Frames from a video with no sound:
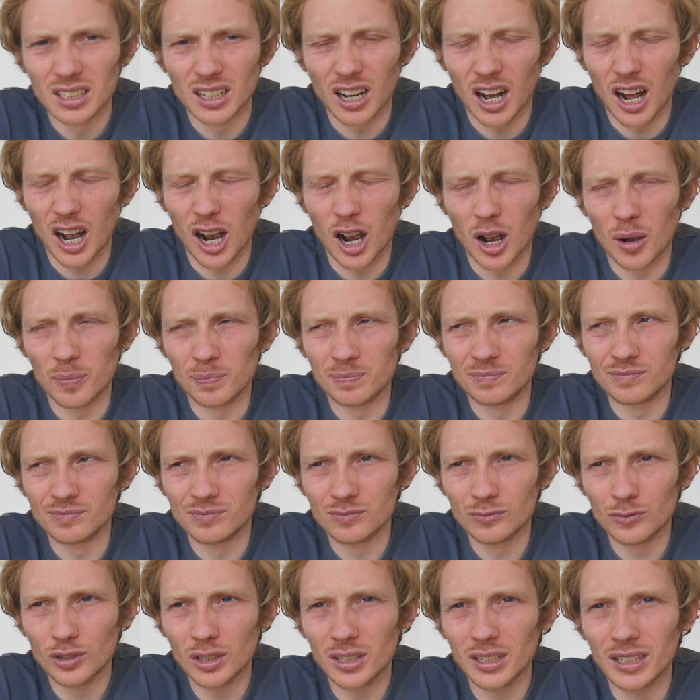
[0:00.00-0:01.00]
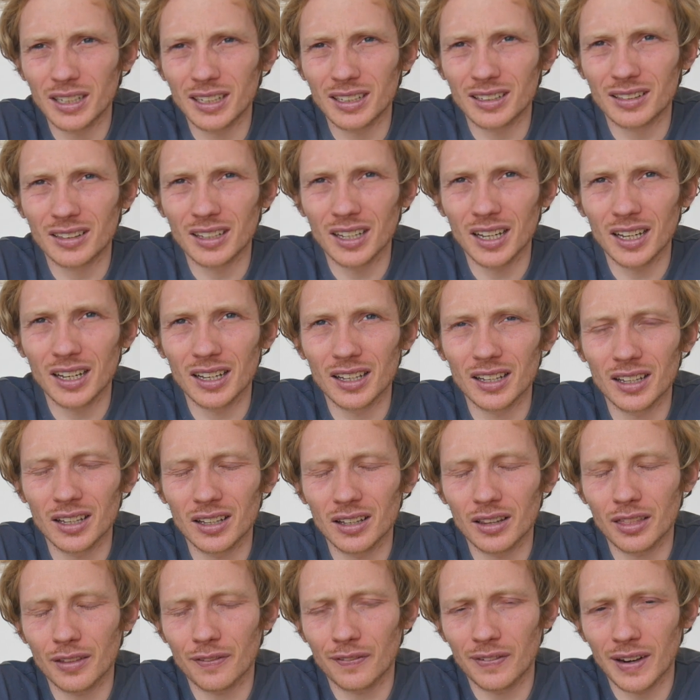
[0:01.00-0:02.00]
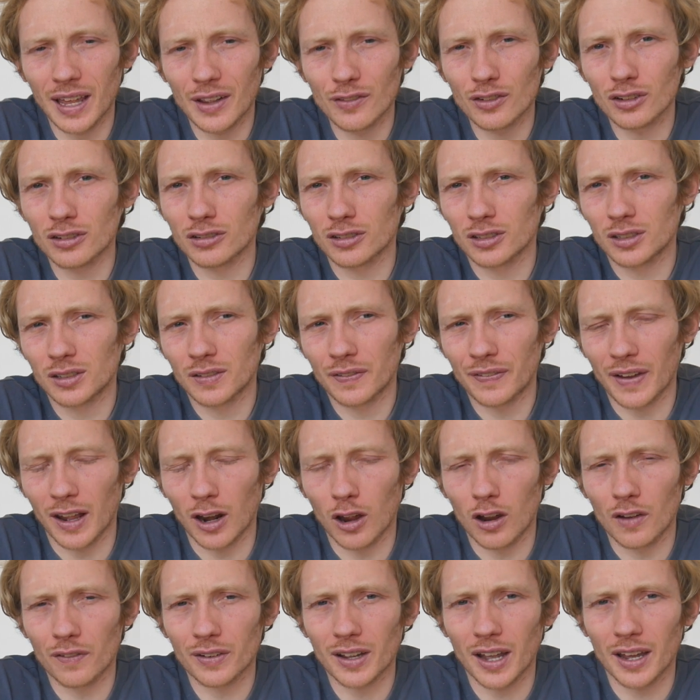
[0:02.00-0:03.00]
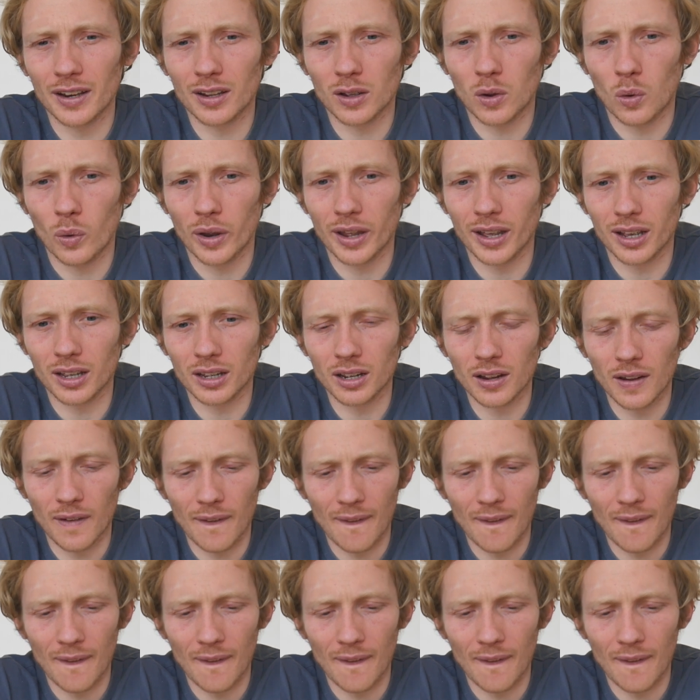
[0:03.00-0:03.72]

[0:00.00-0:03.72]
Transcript: Really, the flavors fell off kind of quick.